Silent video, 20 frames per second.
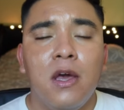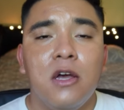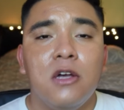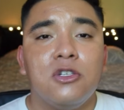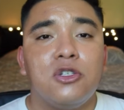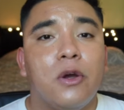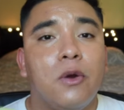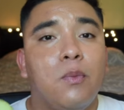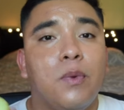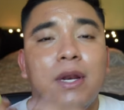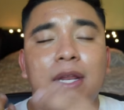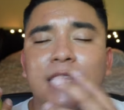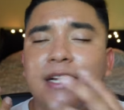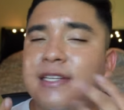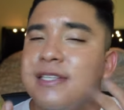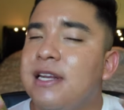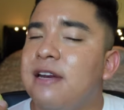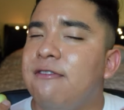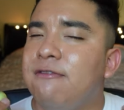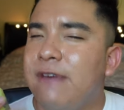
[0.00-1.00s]
so it really
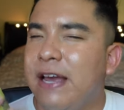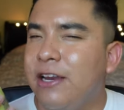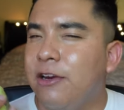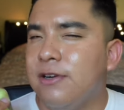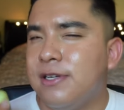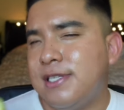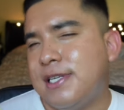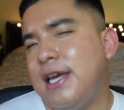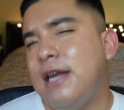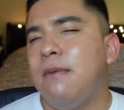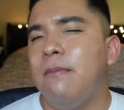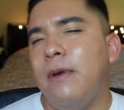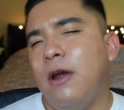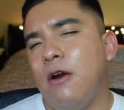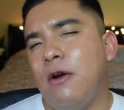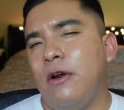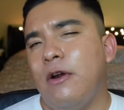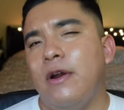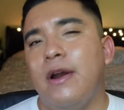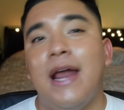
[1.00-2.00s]
doesn't affect your skin
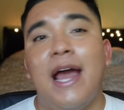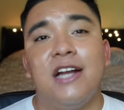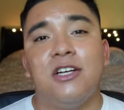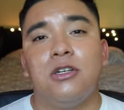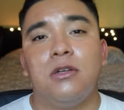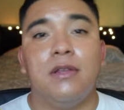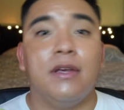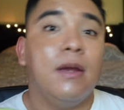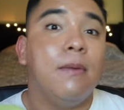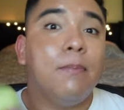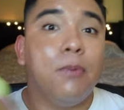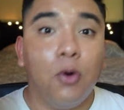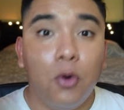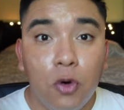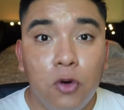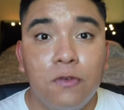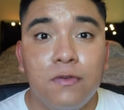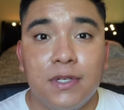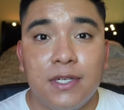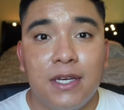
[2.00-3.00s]
barrier, it actually
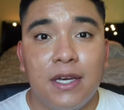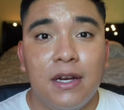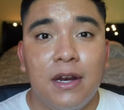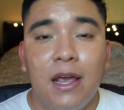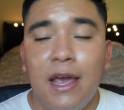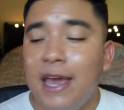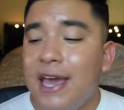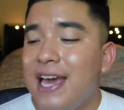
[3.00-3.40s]
improves it.